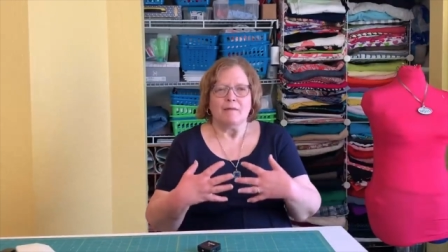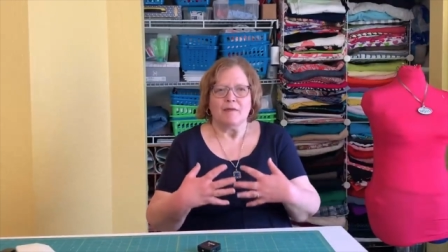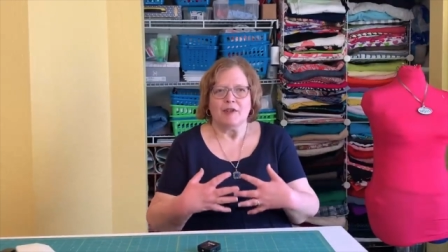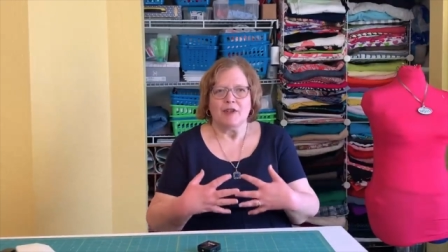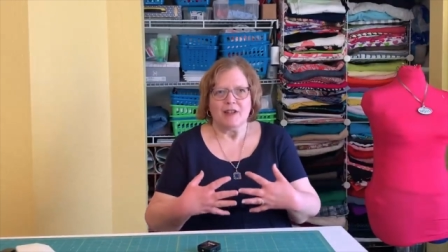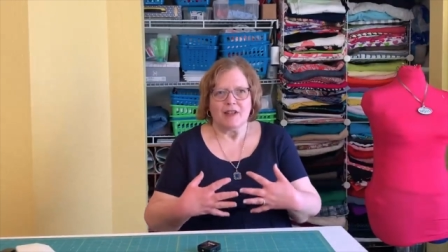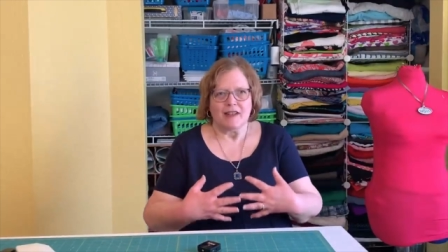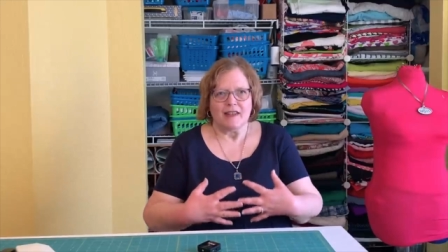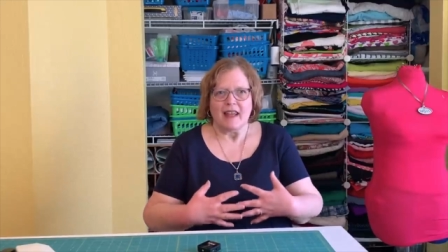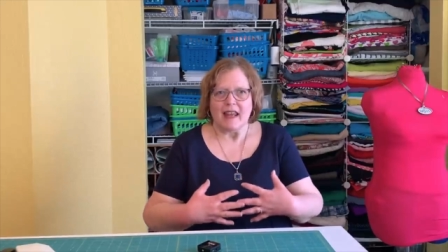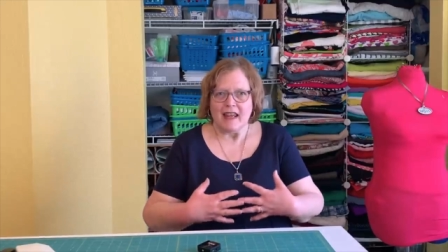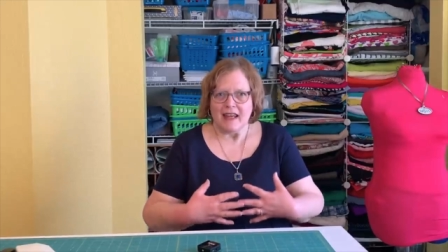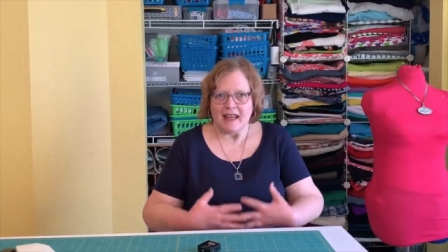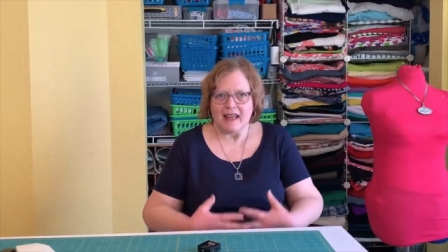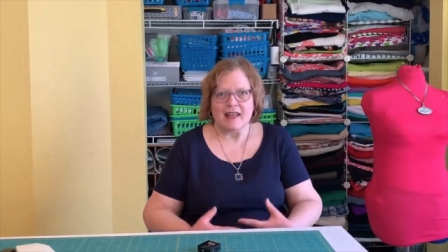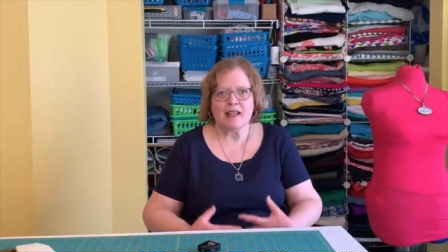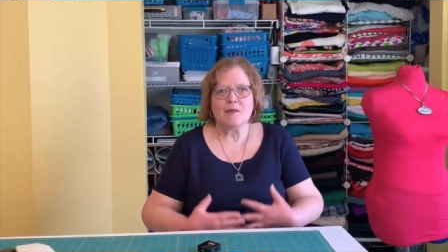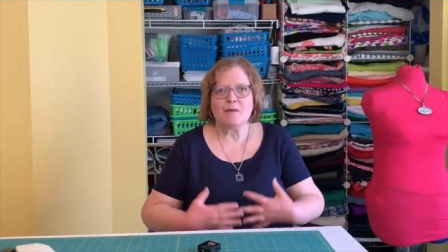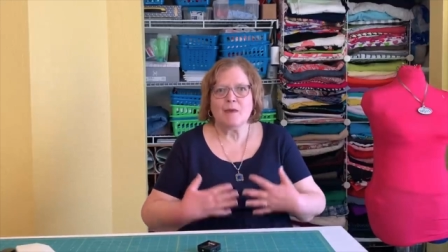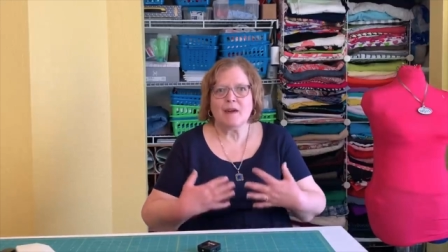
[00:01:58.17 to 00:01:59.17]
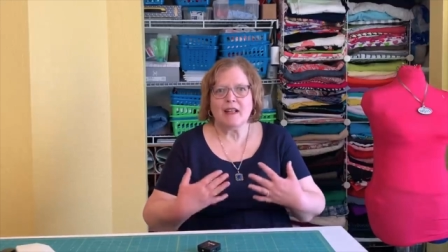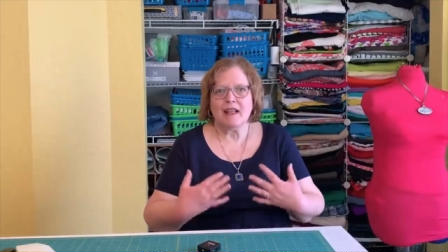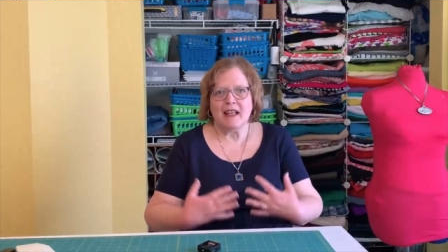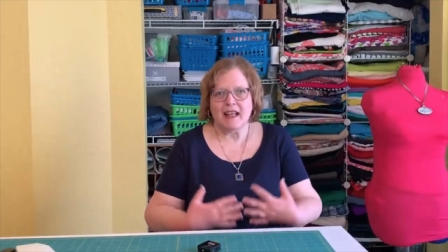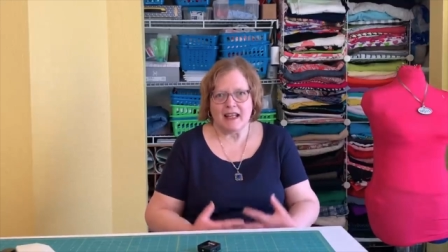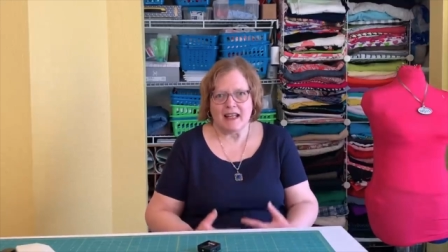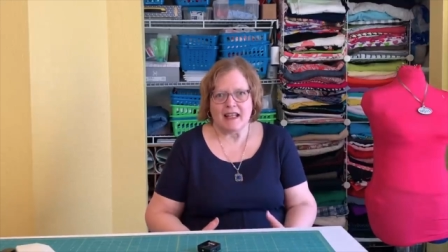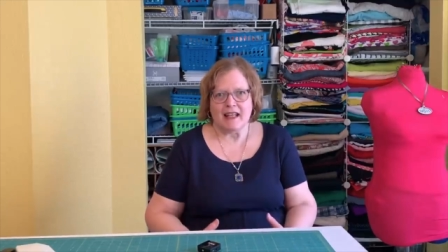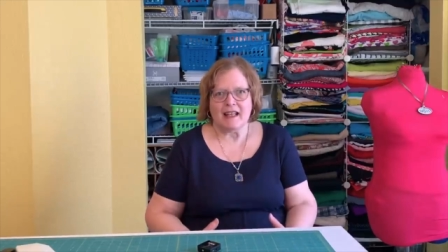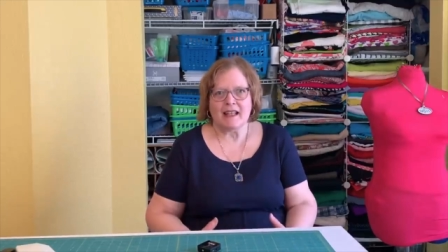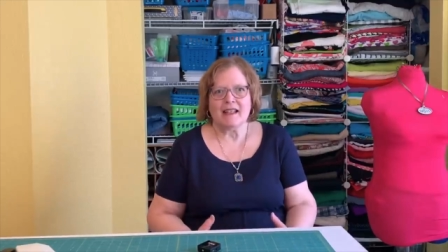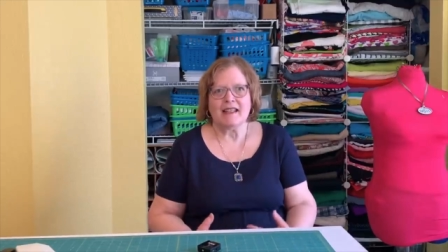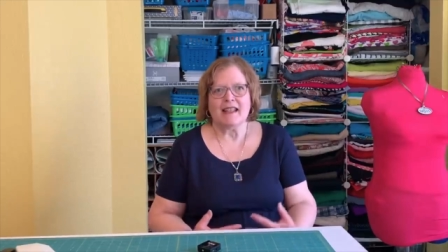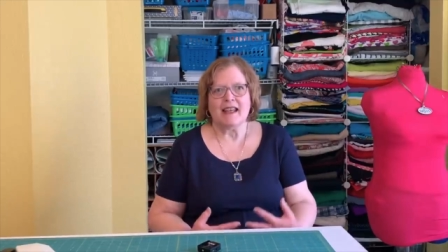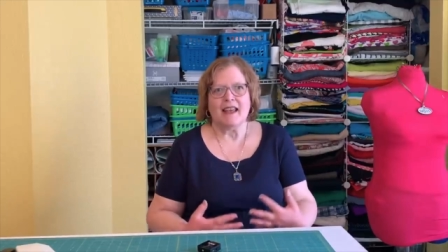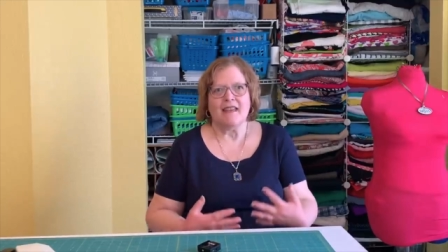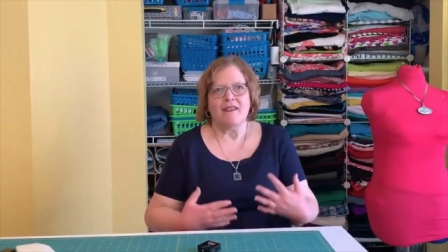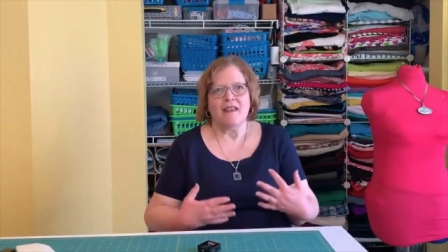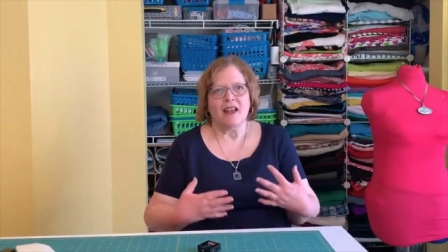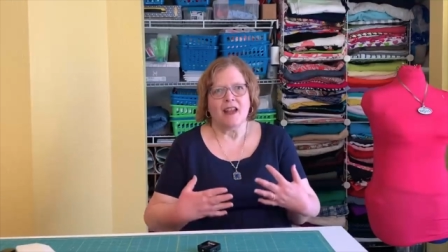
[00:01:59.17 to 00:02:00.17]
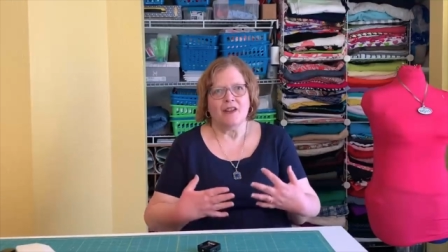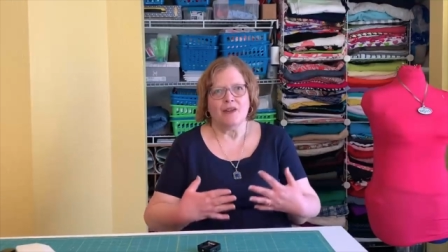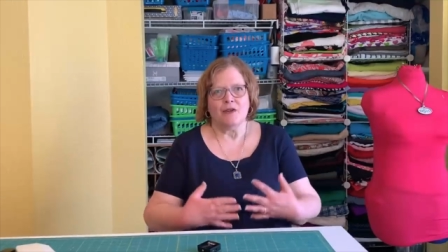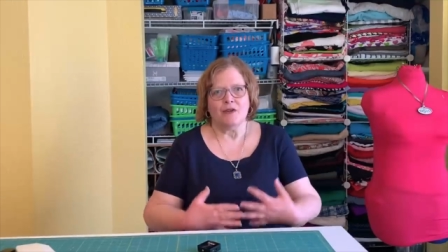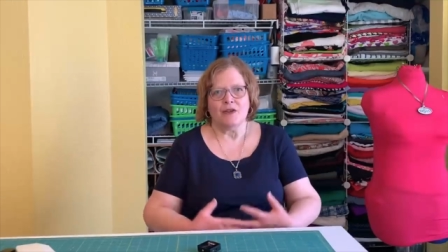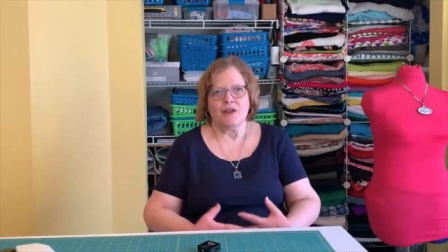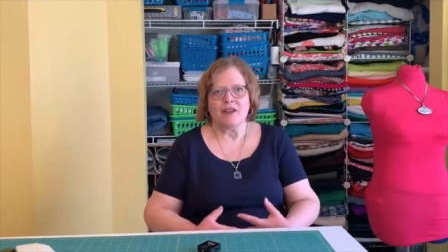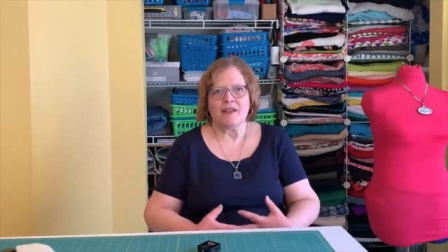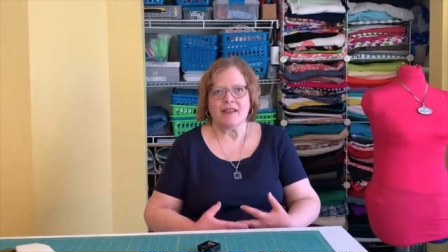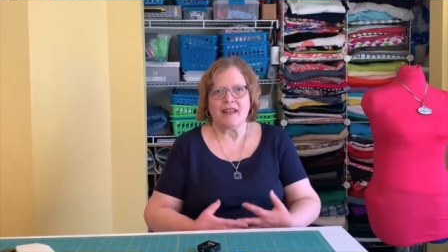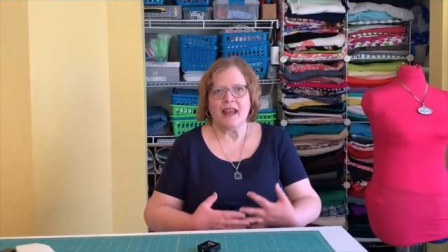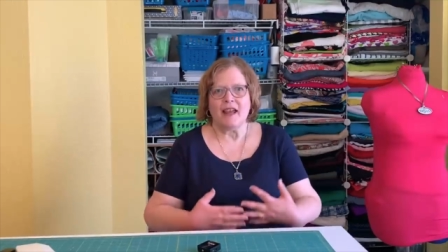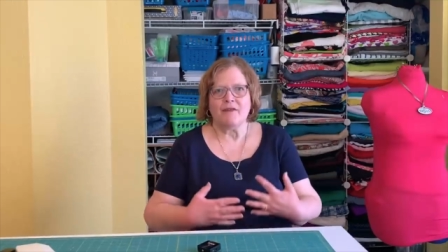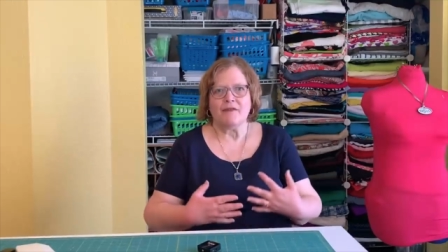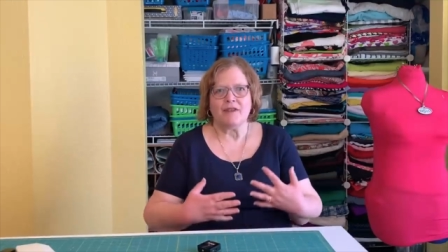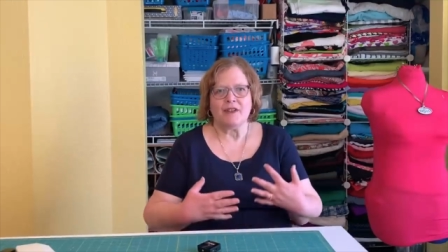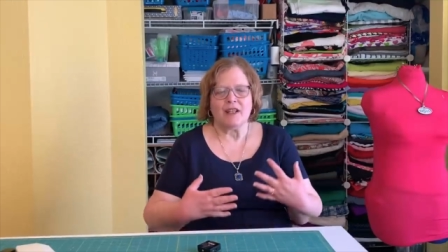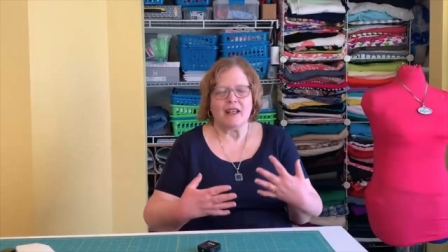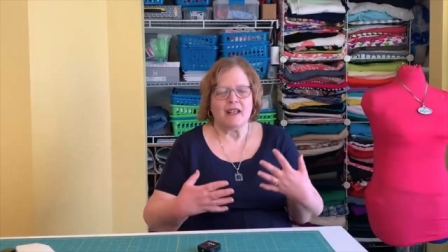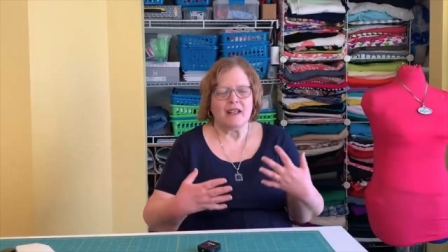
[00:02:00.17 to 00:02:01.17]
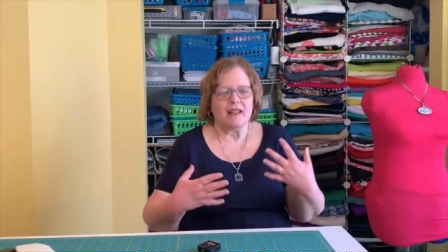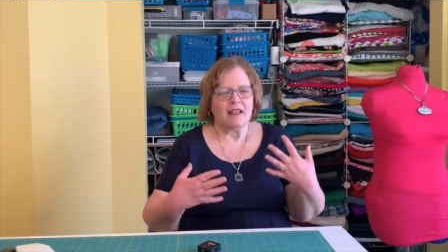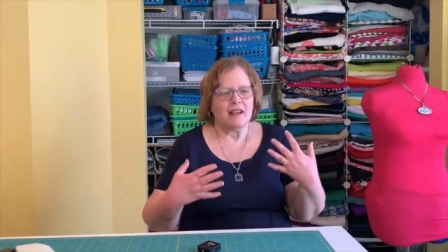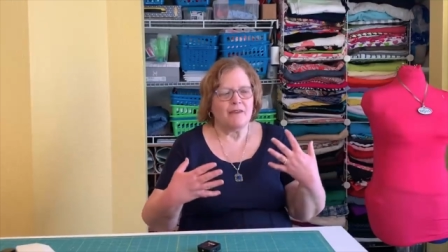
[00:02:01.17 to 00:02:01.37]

Just that is what it is, and then you just have to,